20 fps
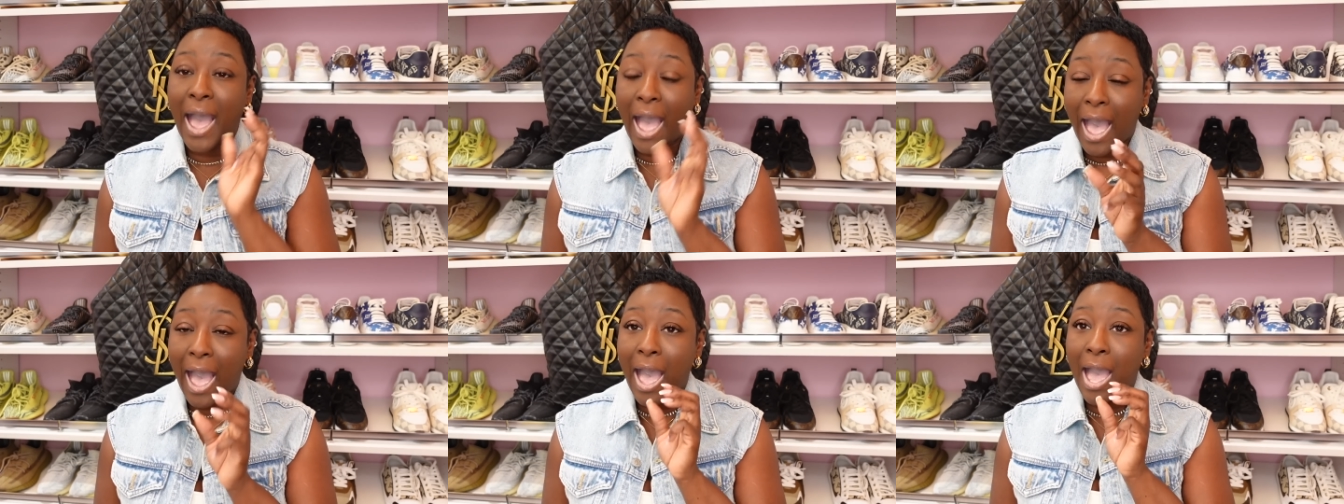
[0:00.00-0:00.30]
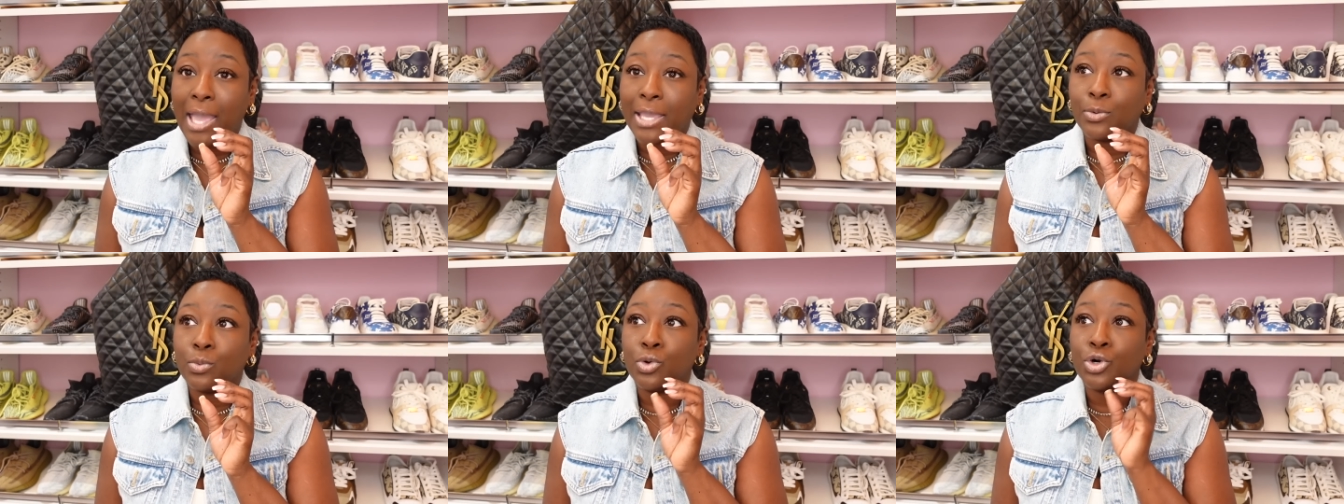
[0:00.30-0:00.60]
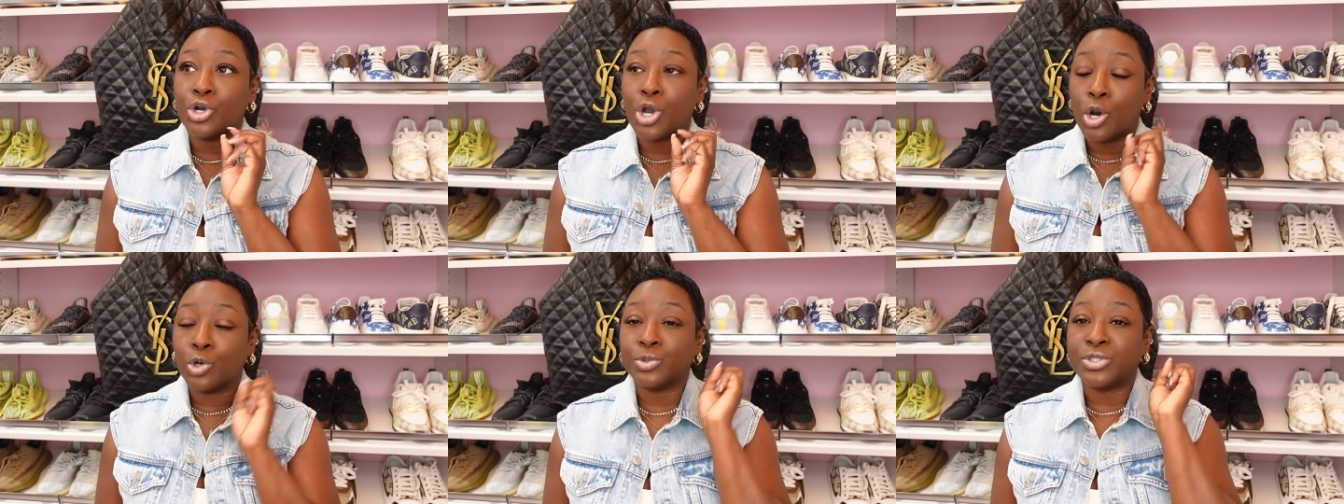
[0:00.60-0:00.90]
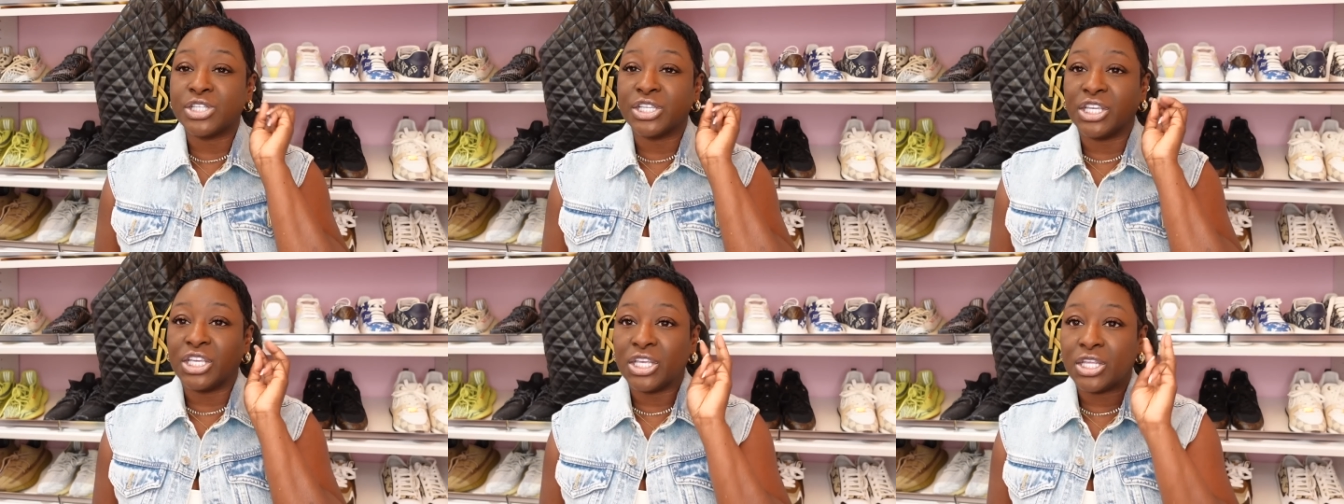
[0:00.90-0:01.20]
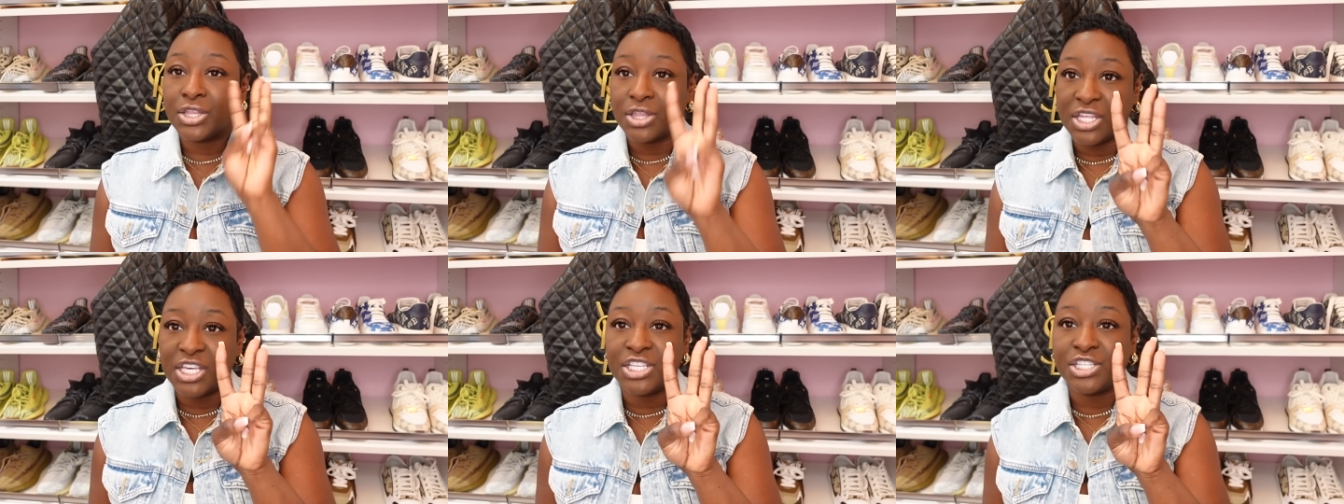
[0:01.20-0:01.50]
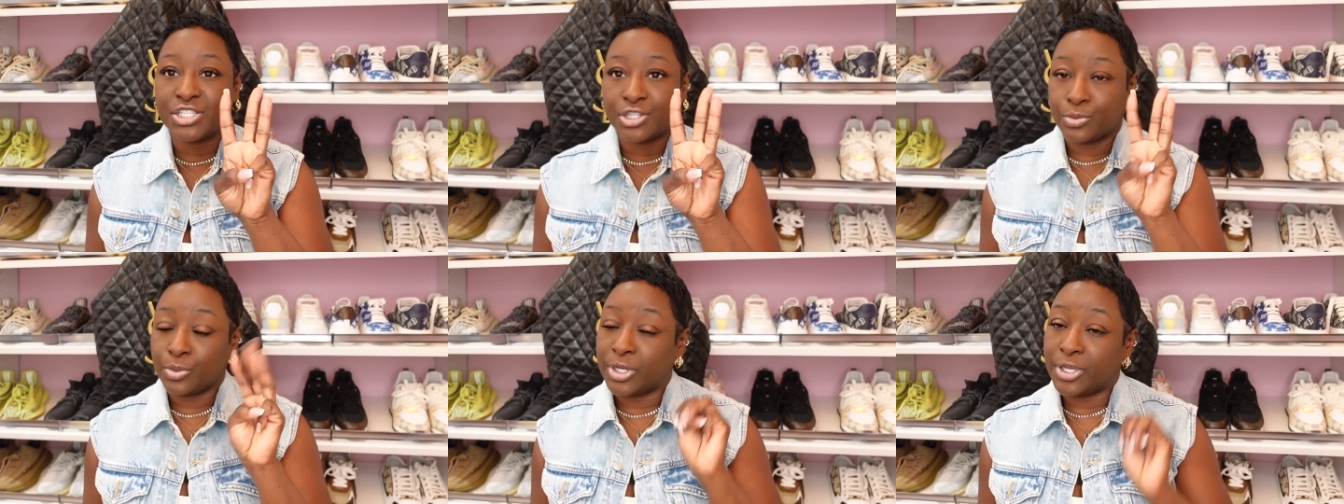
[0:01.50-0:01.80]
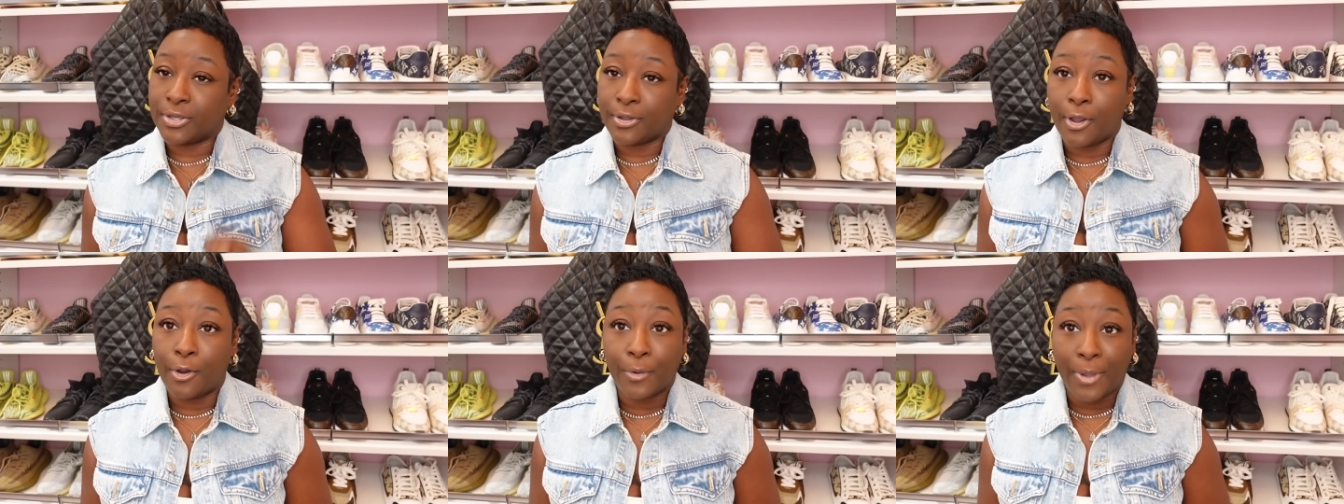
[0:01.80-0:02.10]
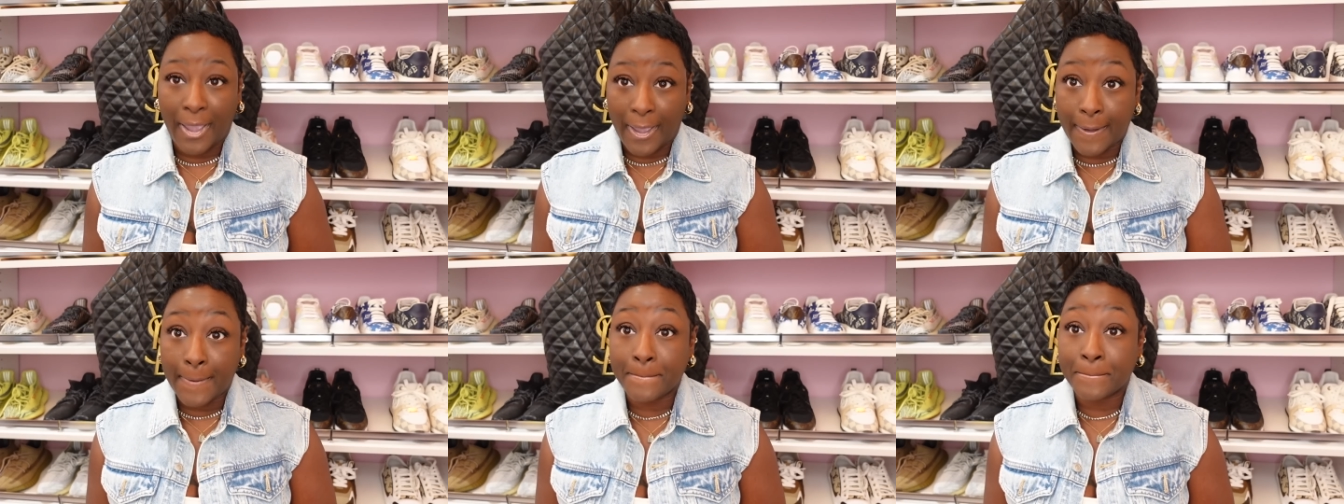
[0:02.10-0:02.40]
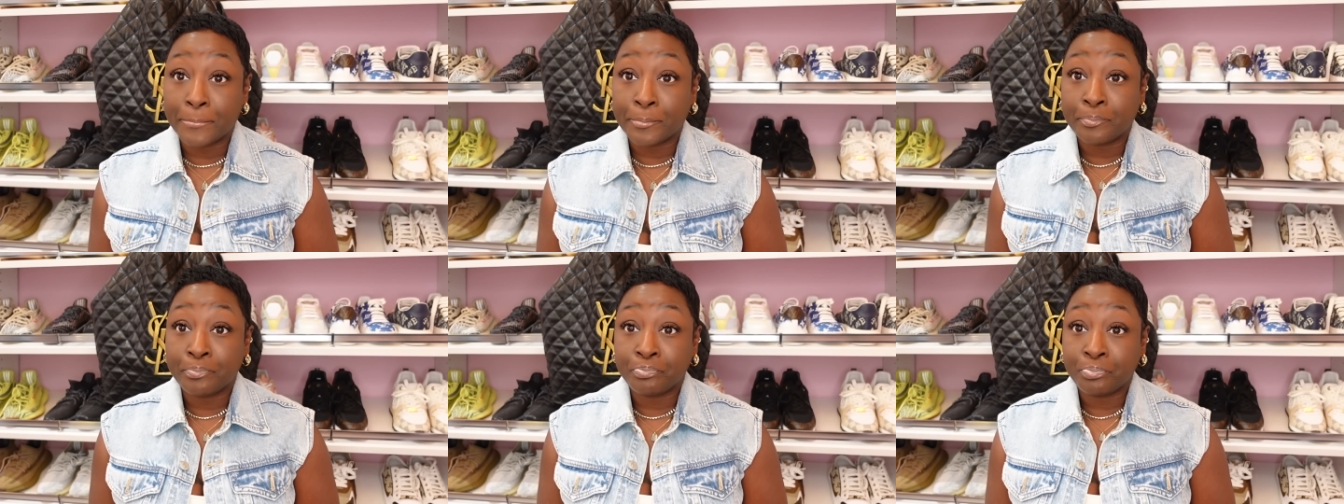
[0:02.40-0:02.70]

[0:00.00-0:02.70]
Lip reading: I will go to these 3, okay?